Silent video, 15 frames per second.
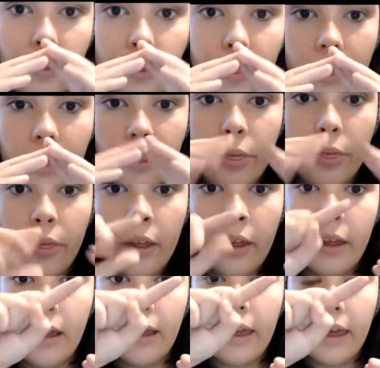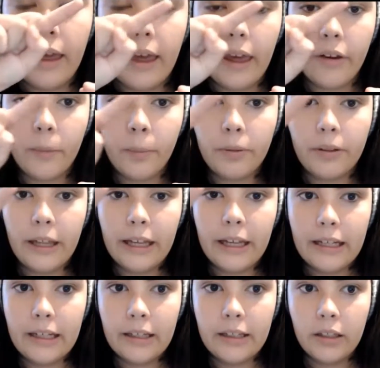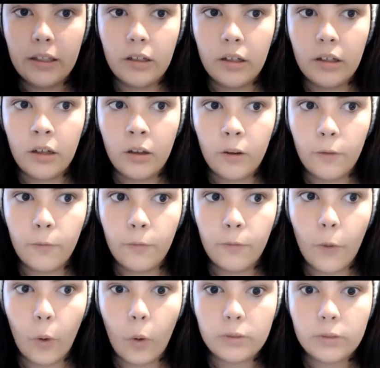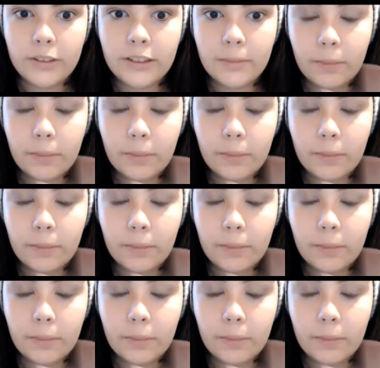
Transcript: of the earth. Airplane folds